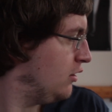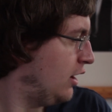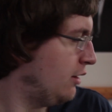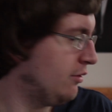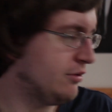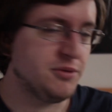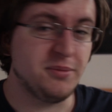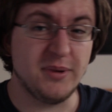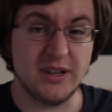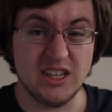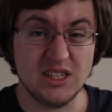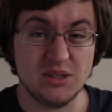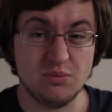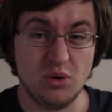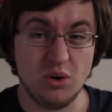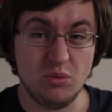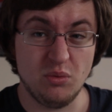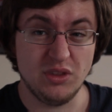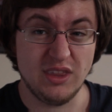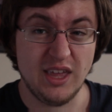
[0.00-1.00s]
I was a bit
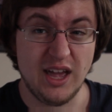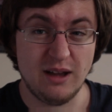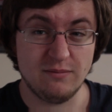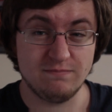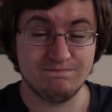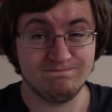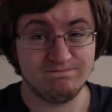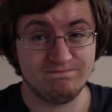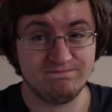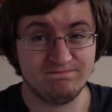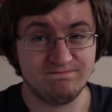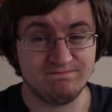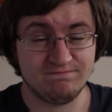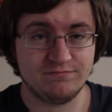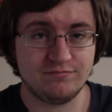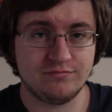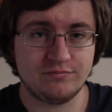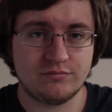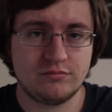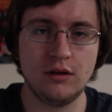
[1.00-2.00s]
disappointed with that.
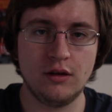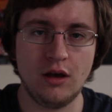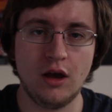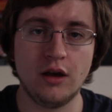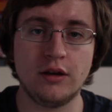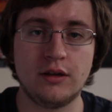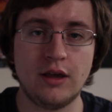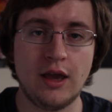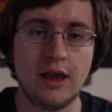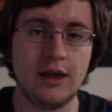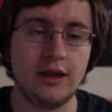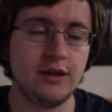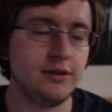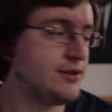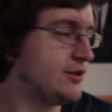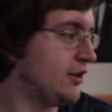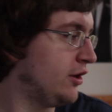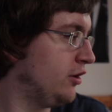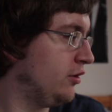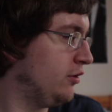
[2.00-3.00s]
Okay,
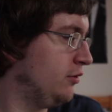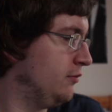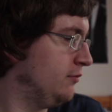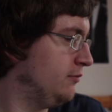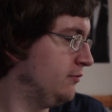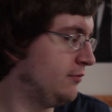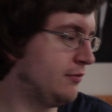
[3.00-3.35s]
so